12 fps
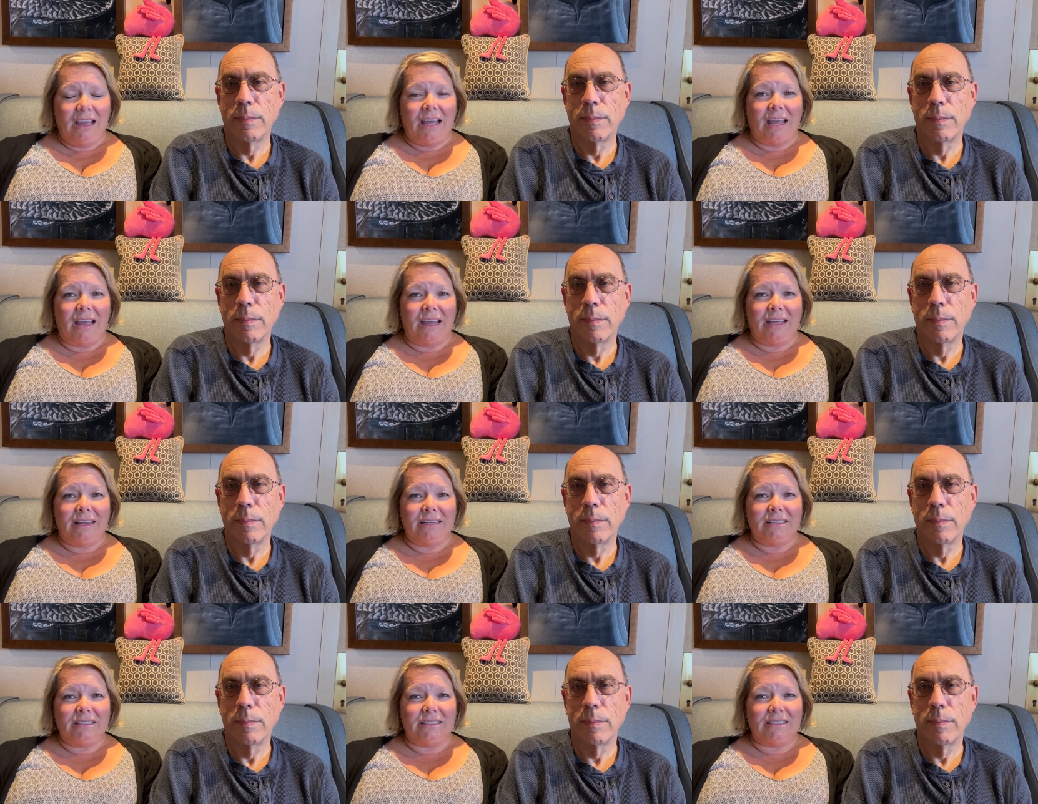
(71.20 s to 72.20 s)

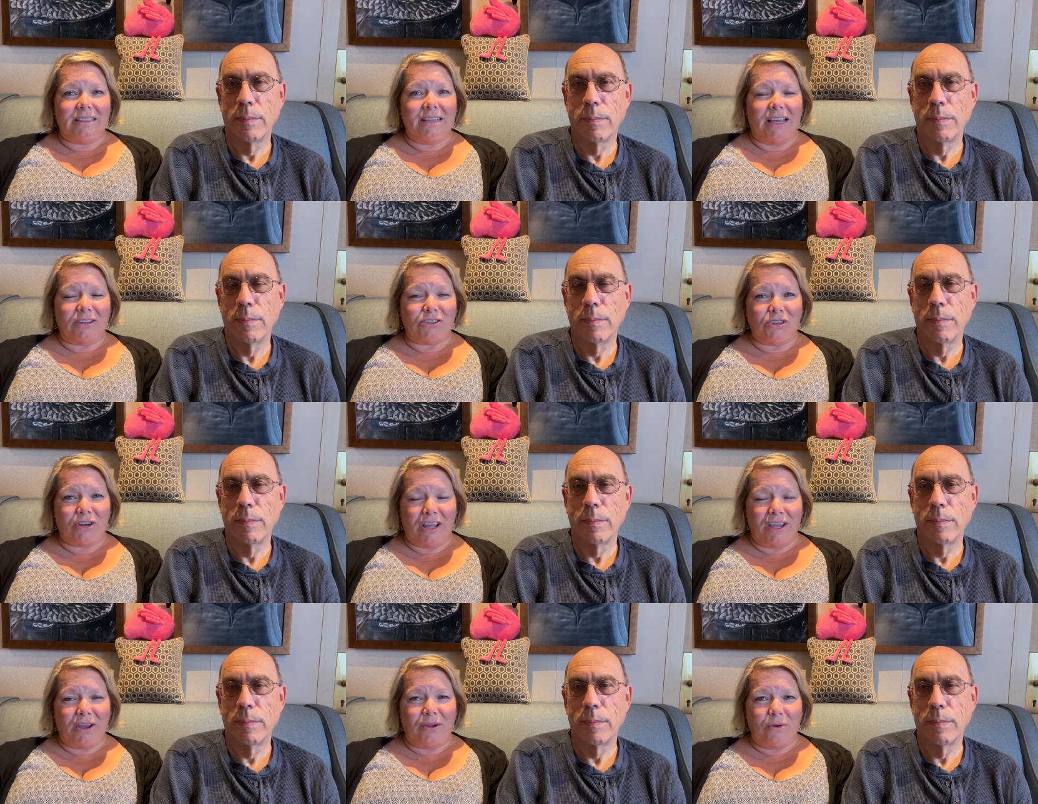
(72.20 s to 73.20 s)
Speaker 1: And
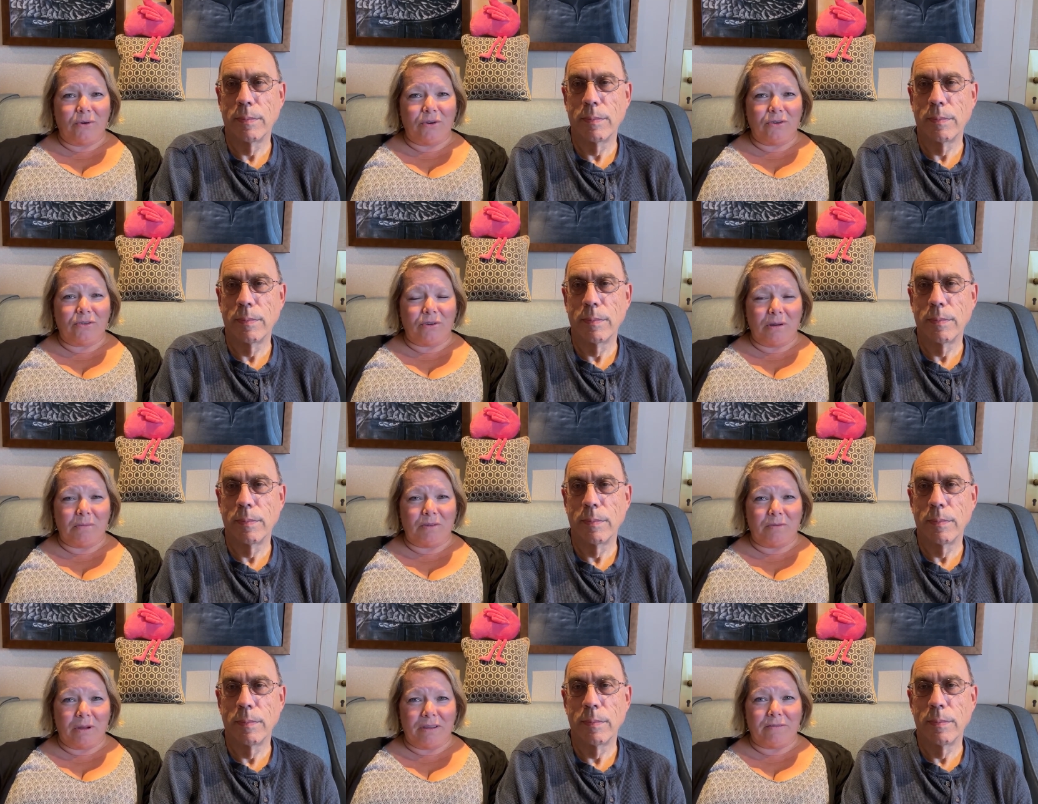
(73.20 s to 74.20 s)
yesterday I ordered cream
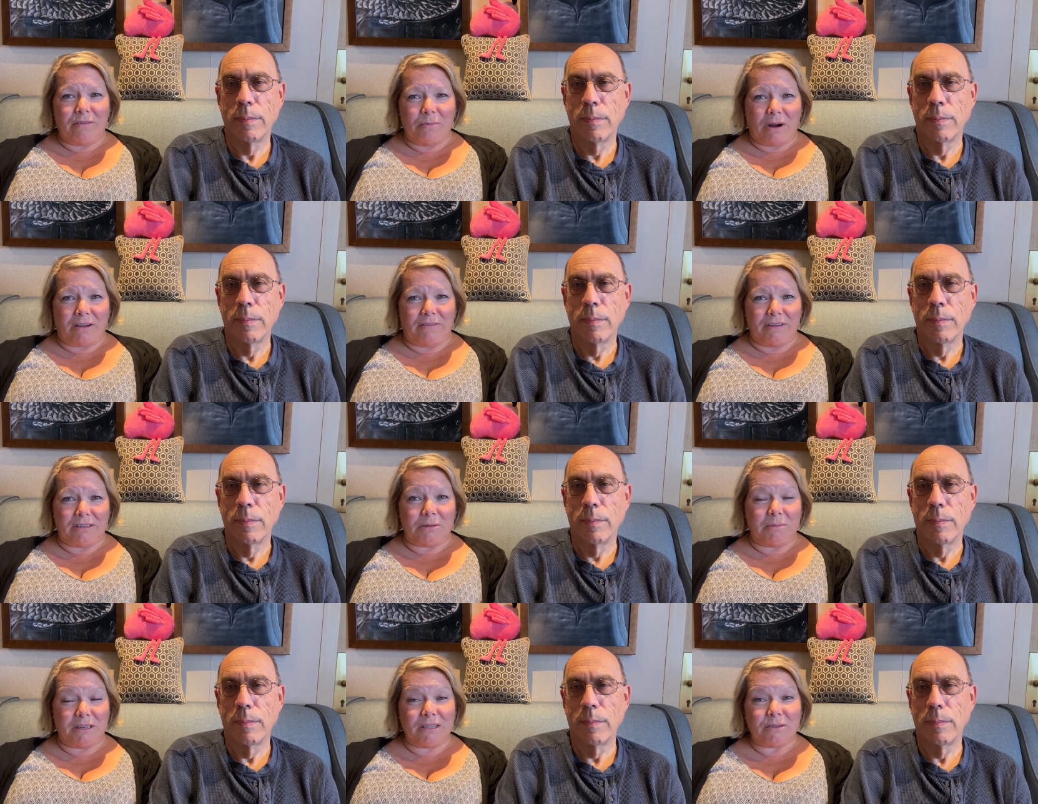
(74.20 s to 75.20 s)
of wheat for
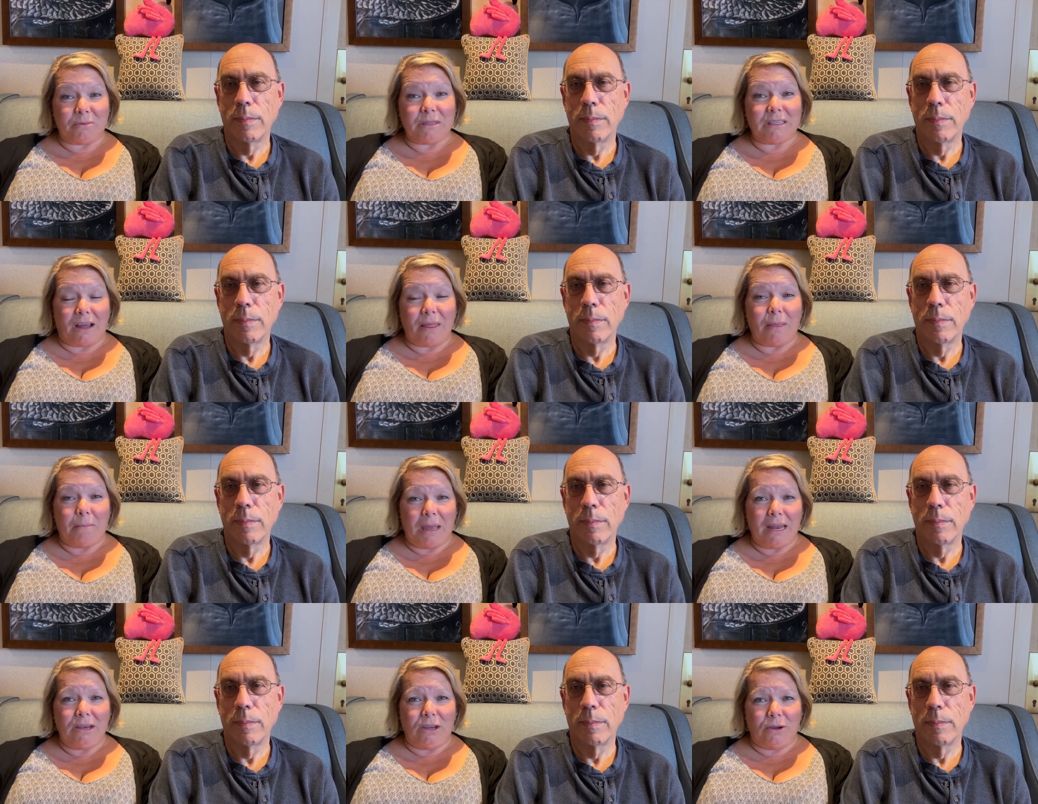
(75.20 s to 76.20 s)
breakfast because it was on the
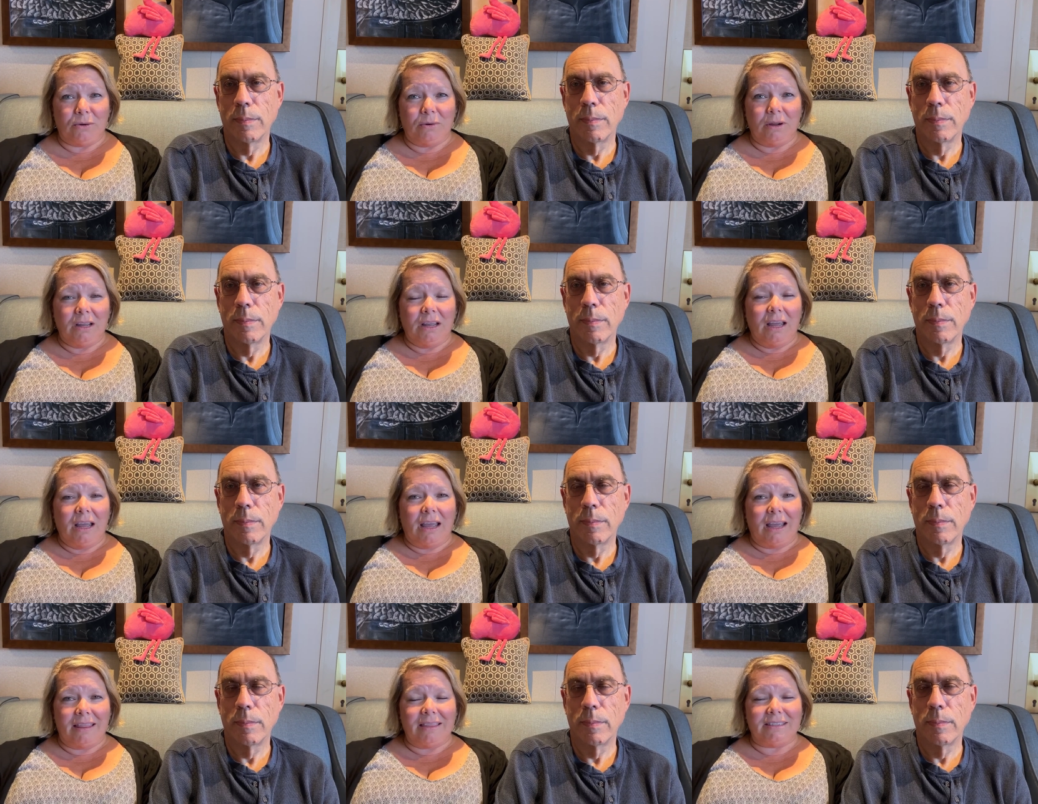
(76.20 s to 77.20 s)
menu
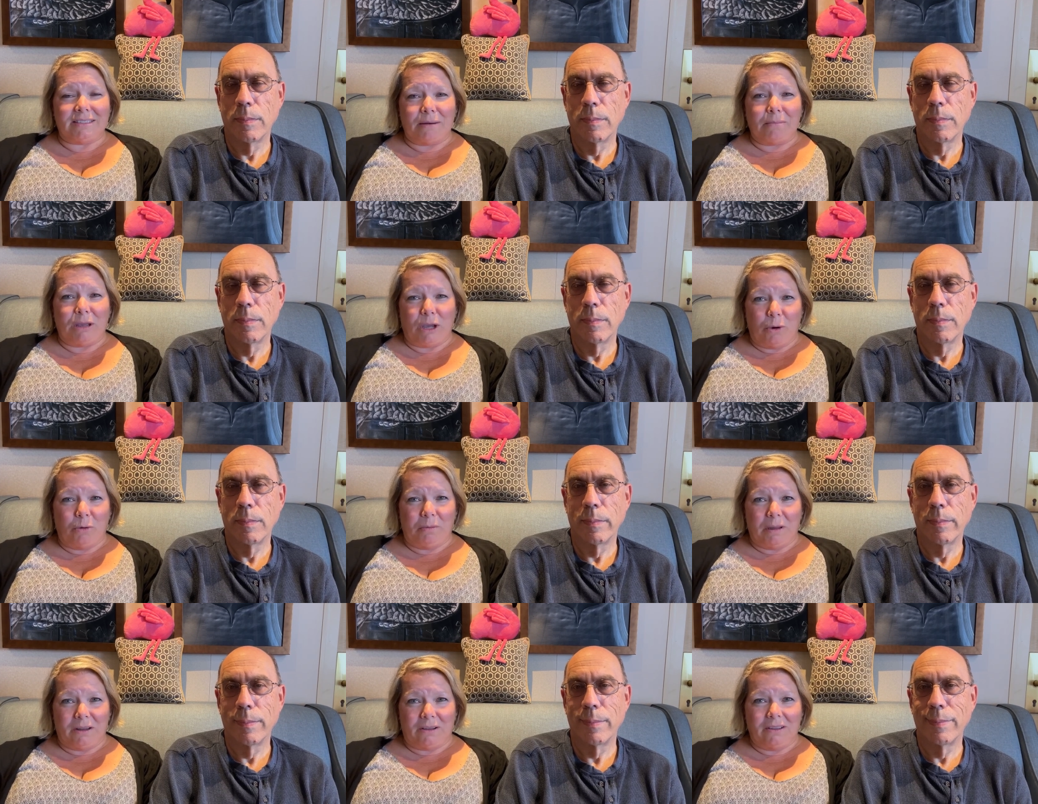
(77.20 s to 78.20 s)
and they sent me
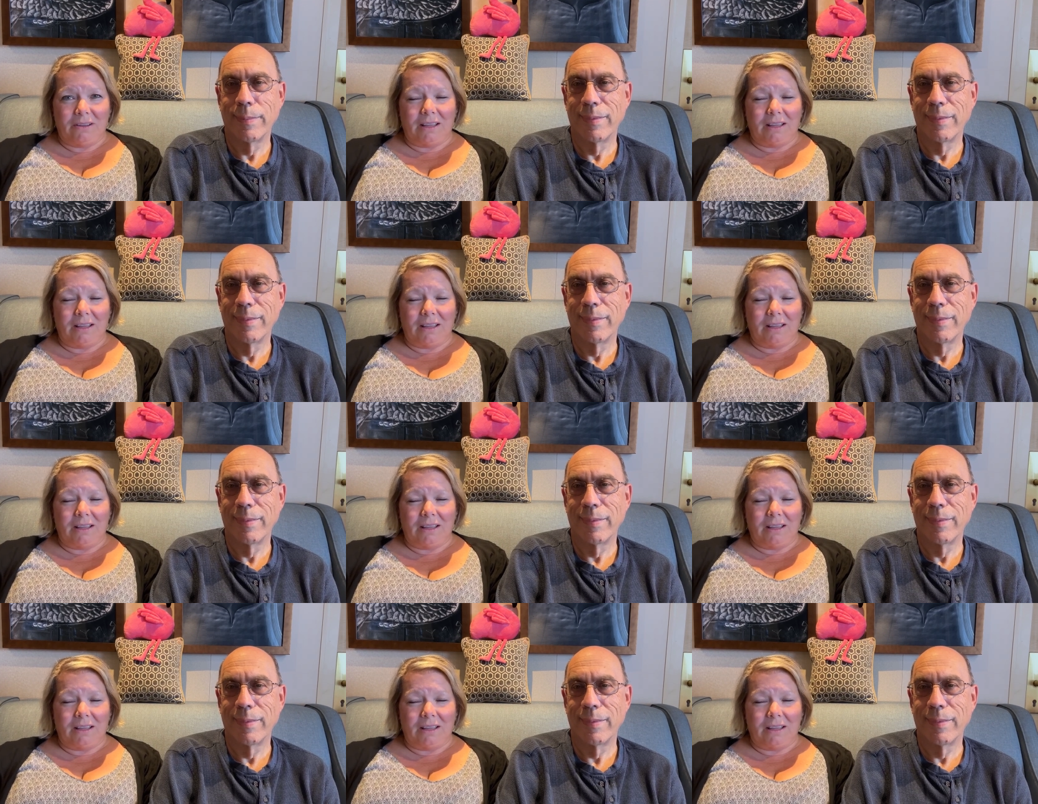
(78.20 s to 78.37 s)
oatmeal.